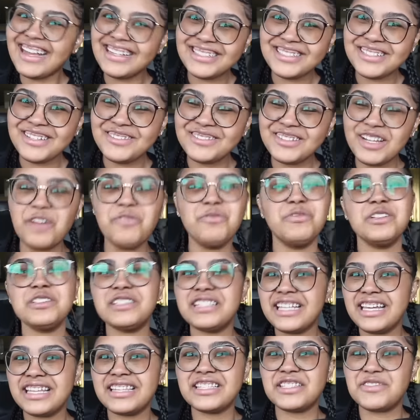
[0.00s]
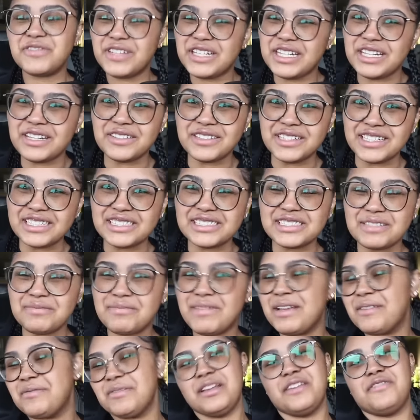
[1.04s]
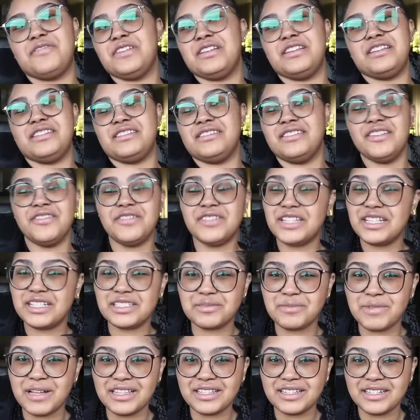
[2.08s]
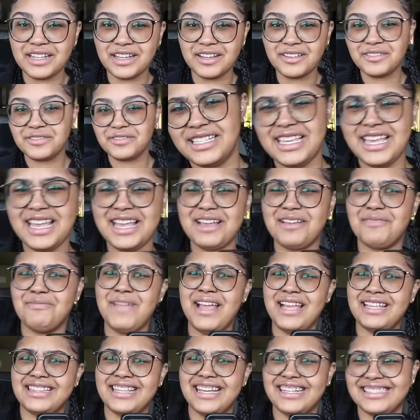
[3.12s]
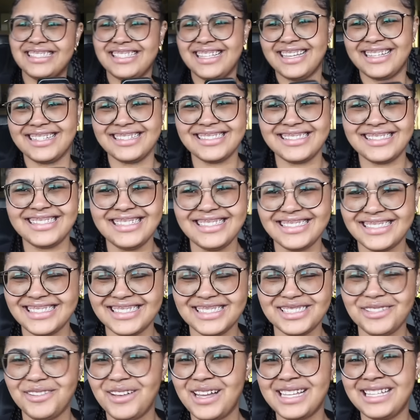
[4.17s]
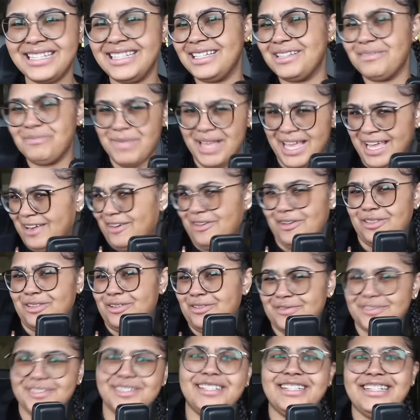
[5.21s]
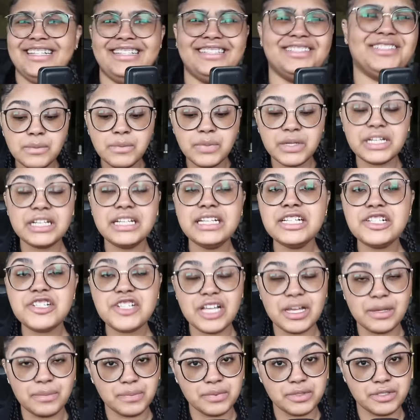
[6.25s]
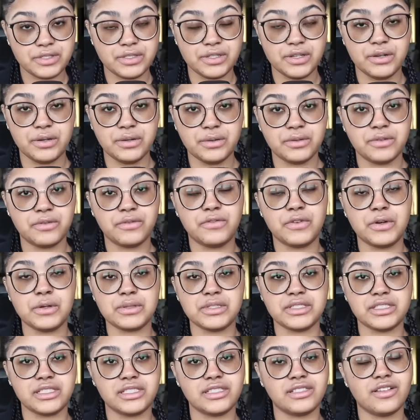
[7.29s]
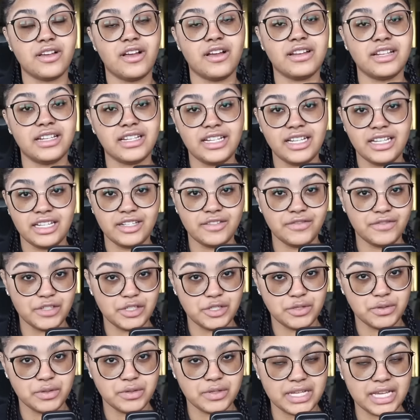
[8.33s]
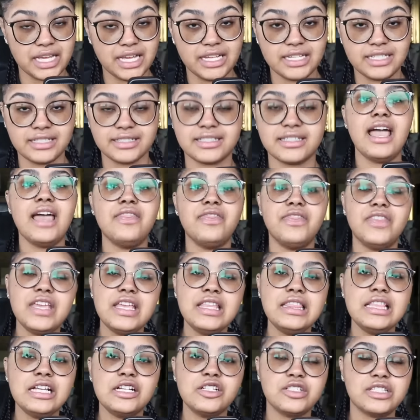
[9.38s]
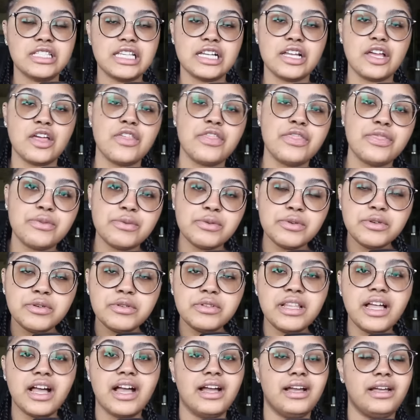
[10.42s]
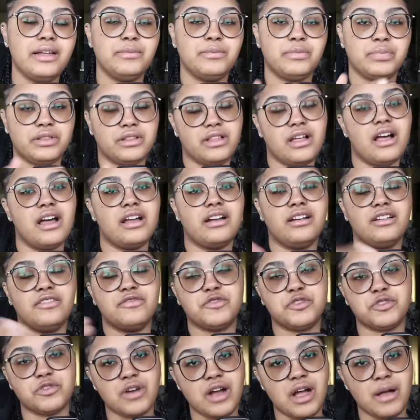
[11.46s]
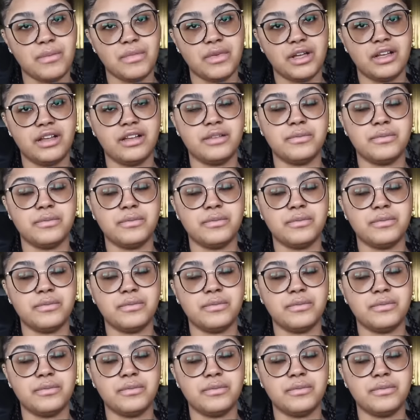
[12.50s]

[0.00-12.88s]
don't know. We'll see how this video does, and maybe if it does well enough, yeah, make that second season so I can get mad all over again. But each episode focuses on an individual case, and then there's like a through line plot of drama,